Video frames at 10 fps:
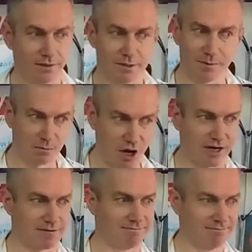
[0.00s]
It's been brought
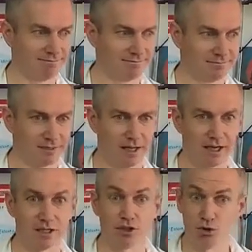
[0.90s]
in,
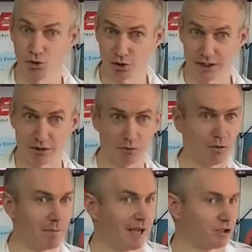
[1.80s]
uh, usually through
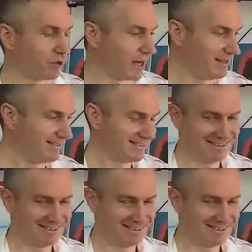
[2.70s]
the pet trade.